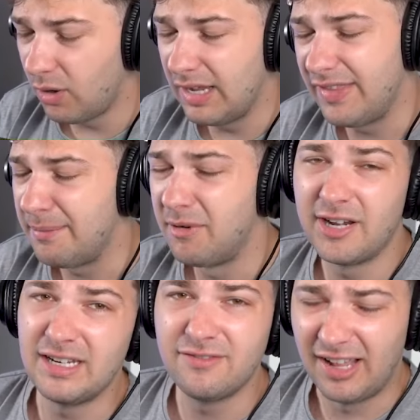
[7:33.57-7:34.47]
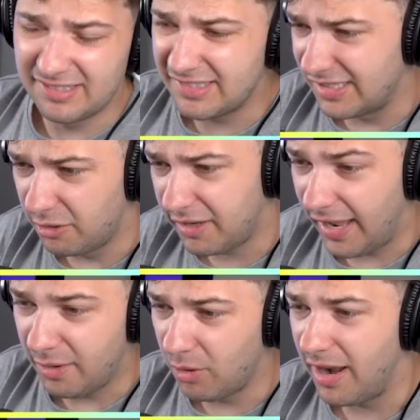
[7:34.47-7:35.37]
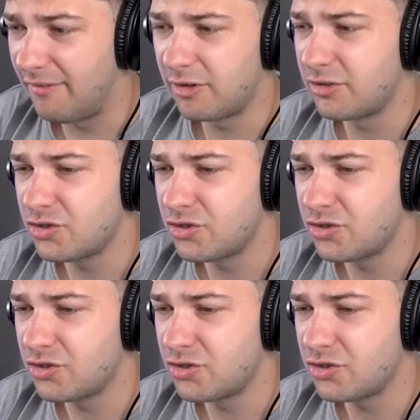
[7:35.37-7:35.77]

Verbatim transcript: know I have that money invested, okay? Whatever,